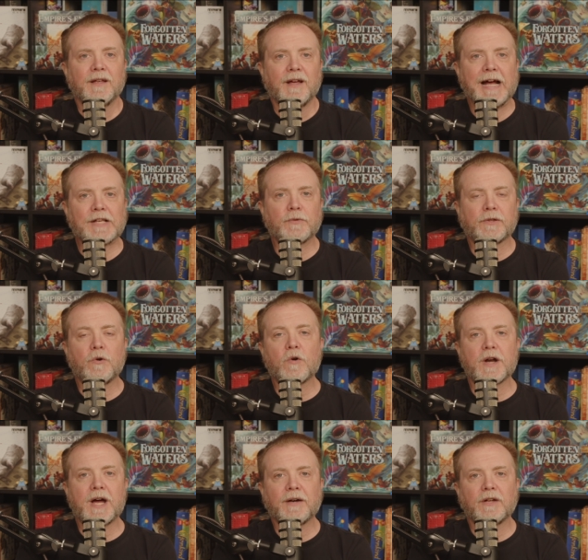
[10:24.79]
As with
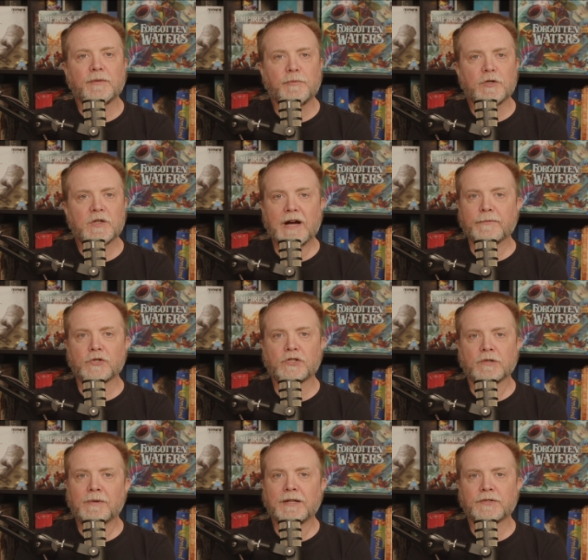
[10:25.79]
Koranon, the book covers
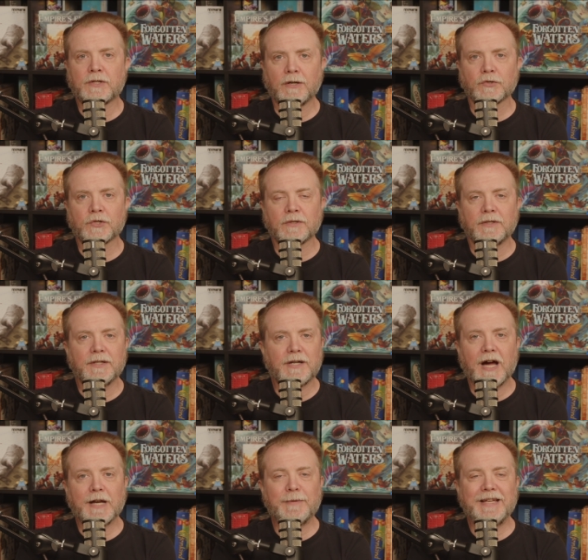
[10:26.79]
Charan's culture,
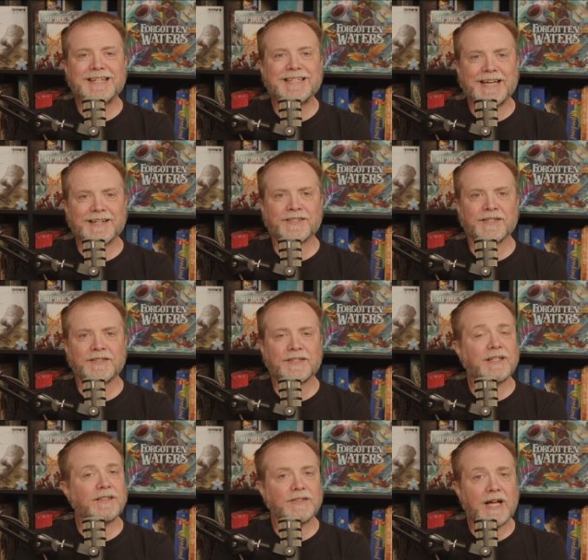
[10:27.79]
economy, and denizens
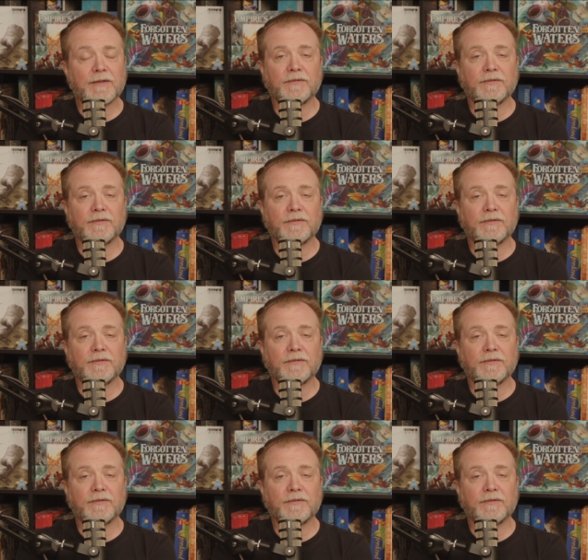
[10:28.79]
in a lot of